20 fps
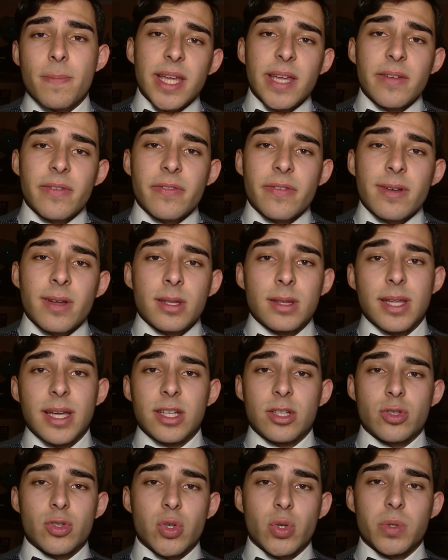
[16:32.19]
If
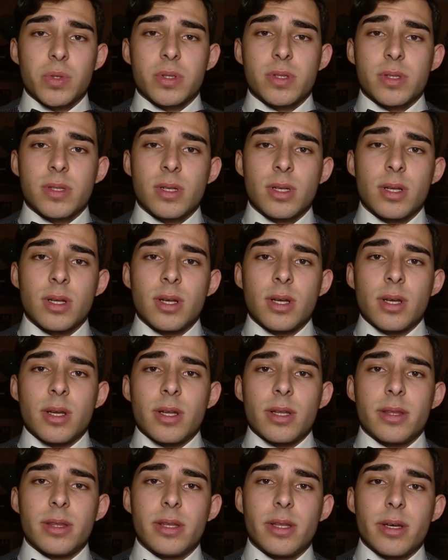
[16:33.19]
they choose
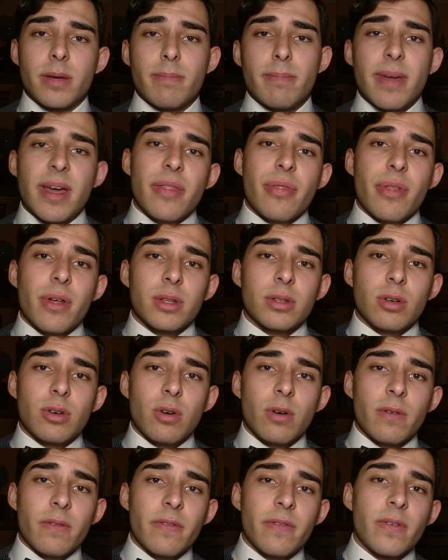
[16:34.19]
the method
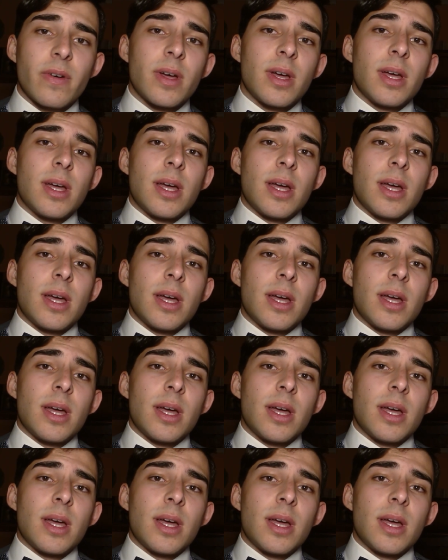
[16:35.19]
of